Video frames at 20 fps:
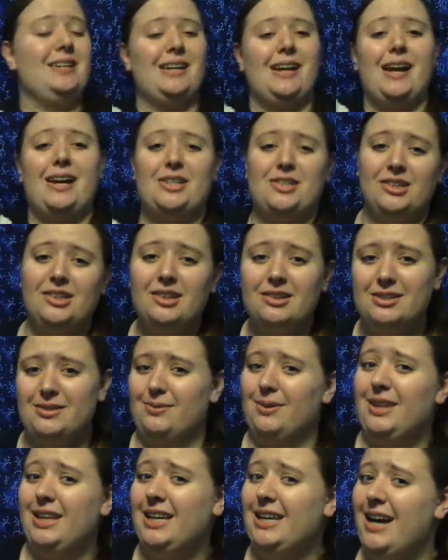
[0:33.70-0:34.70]
It actually looks
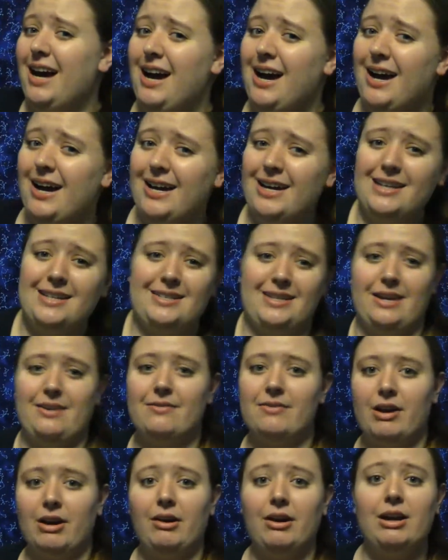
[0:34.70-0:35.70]
really nice
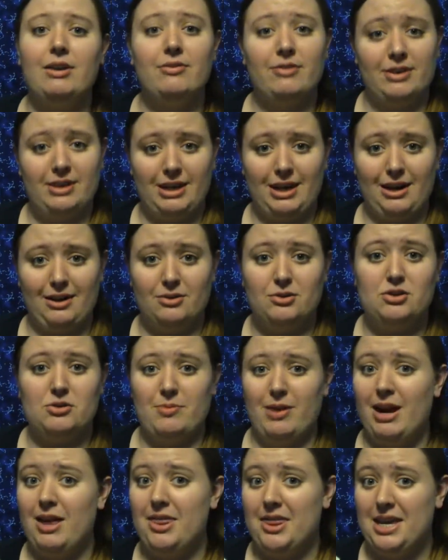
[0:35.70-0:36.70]
and very fitting to
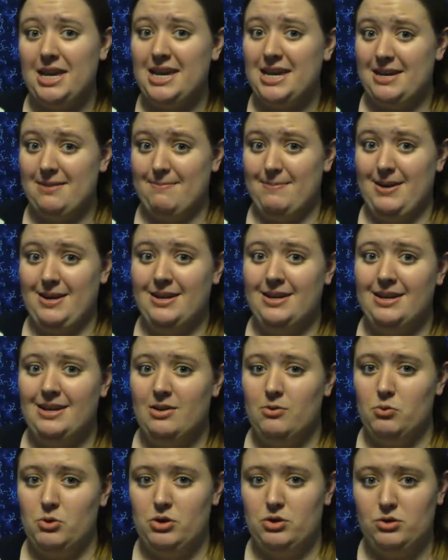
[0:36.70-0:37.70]
my theme,
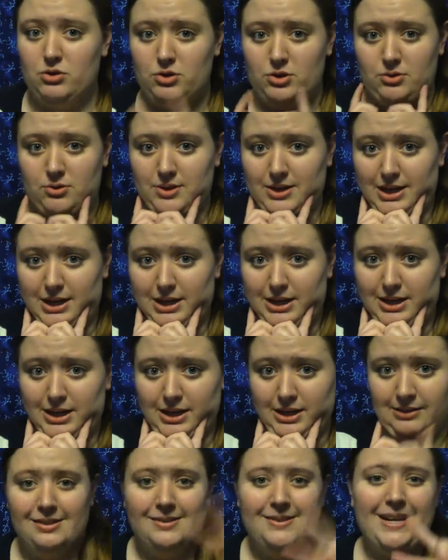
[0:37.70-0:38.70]
wouldn't you
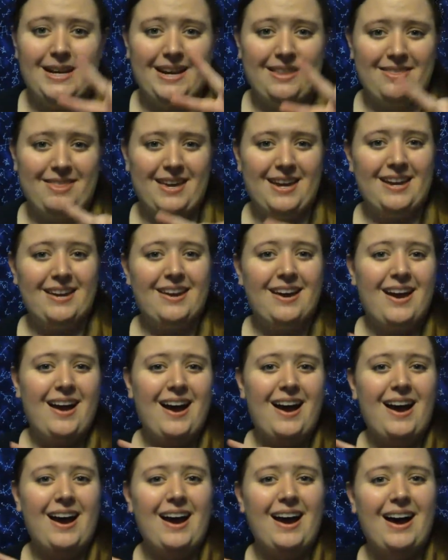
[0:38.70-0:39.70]
say? Second thing,
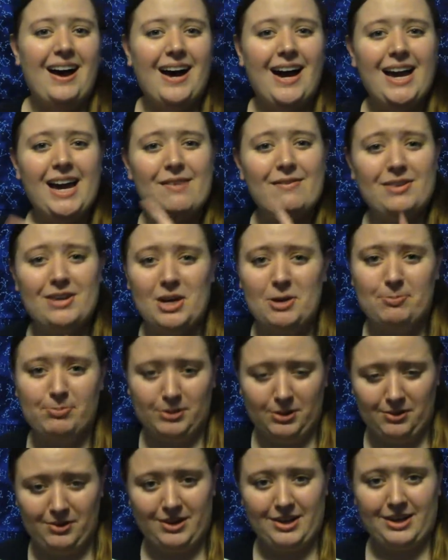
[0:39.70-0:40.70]
I haven't
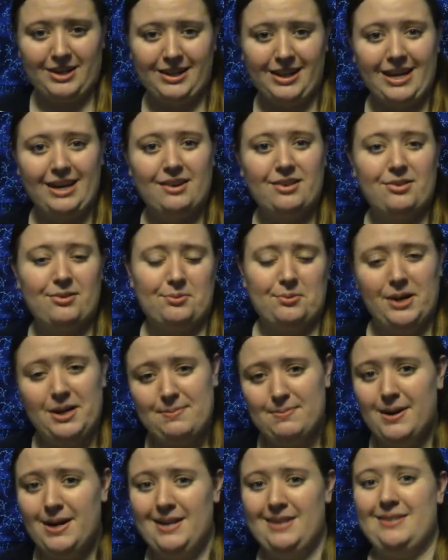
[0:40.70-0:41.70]
uploaded in like
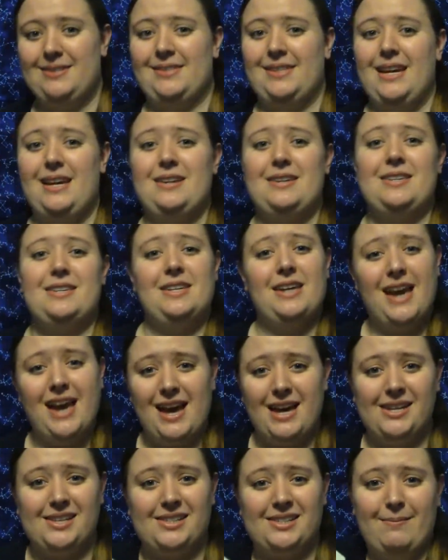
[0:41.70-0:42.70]
3 months, and
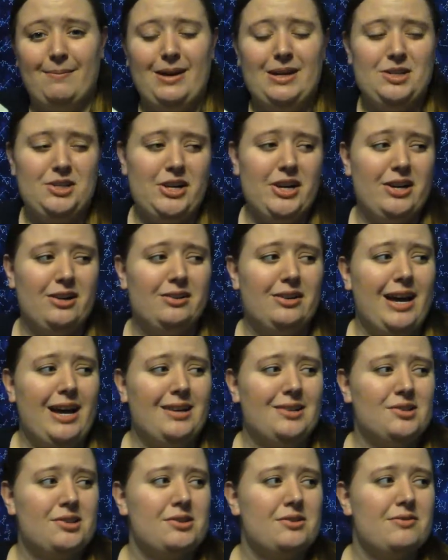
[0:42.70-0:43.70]
yet my channel,
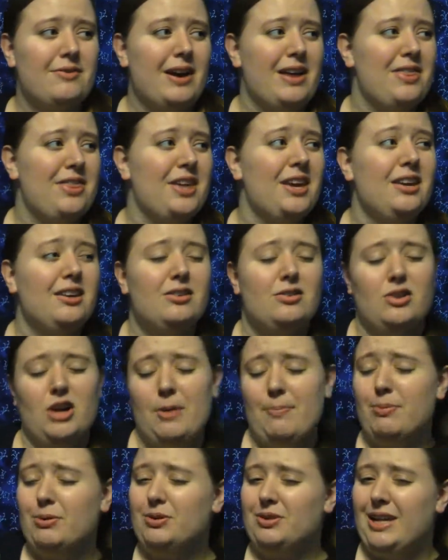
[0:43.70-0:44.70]
as of I think a
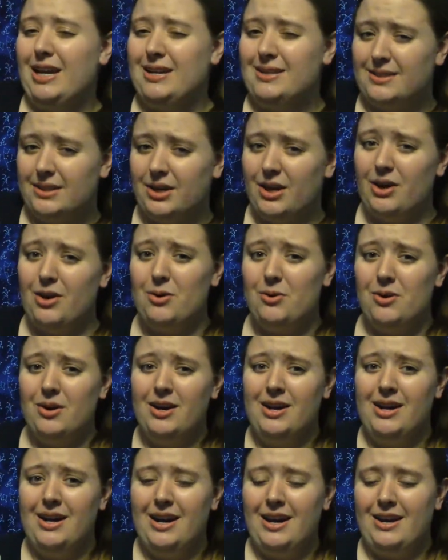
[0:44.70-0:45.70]
couple days ago,
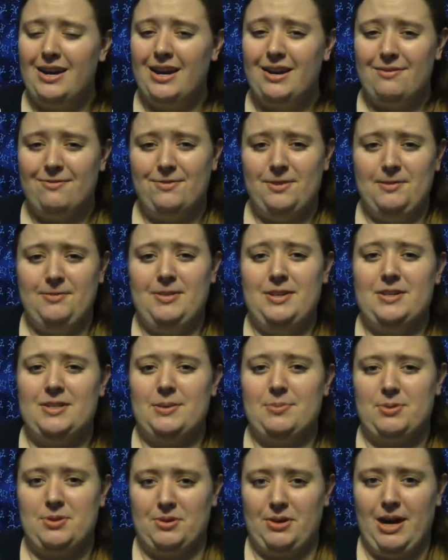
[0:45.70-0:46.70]
hit 50
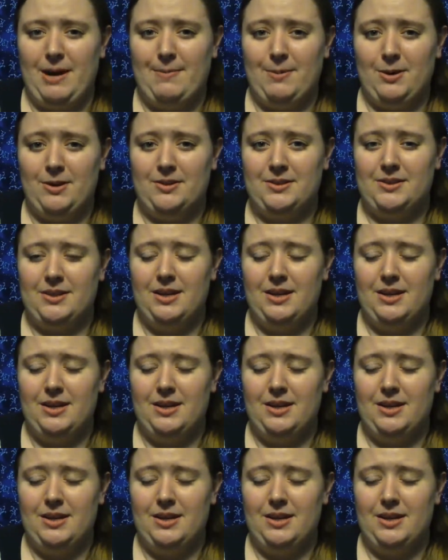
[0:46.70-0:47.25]
subscribers.